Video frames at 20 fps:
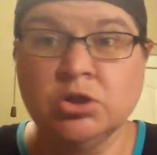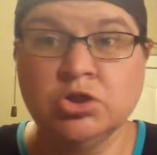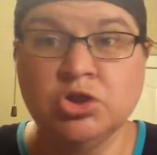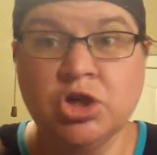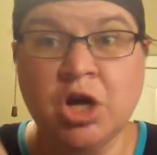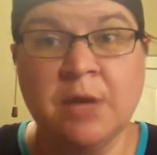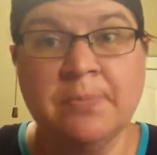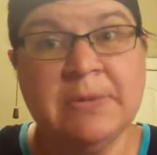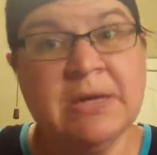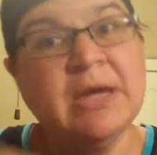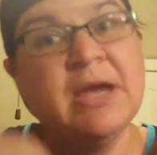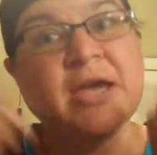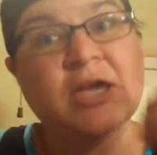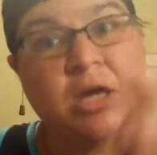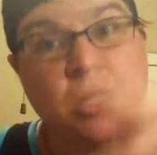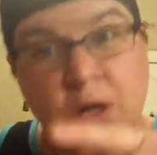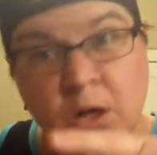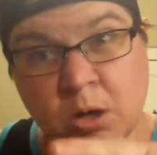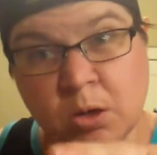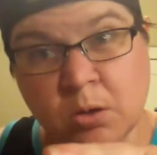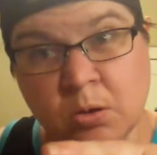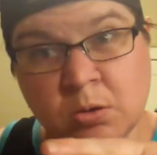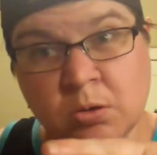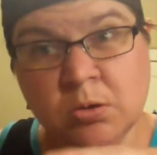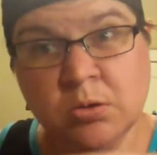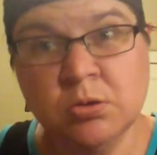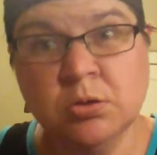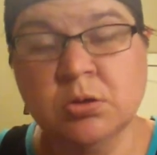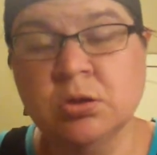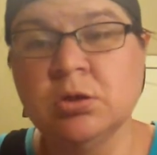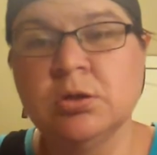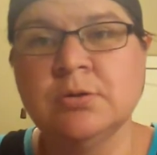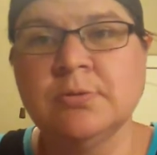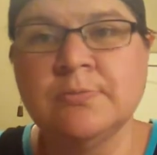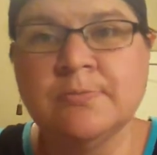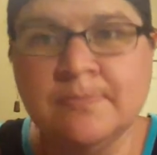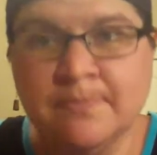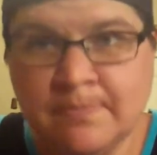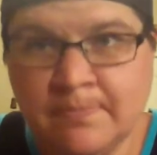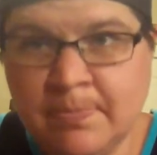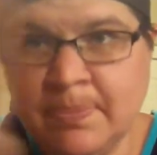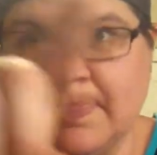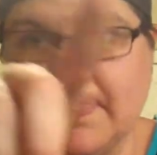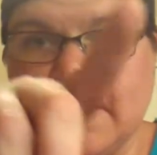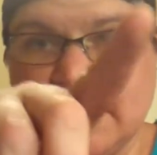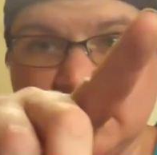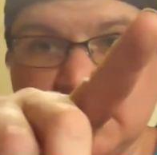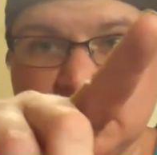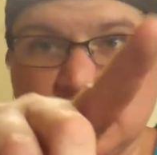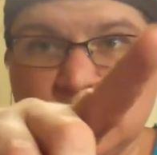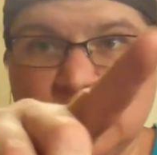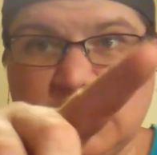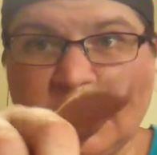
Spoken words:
shopping I go next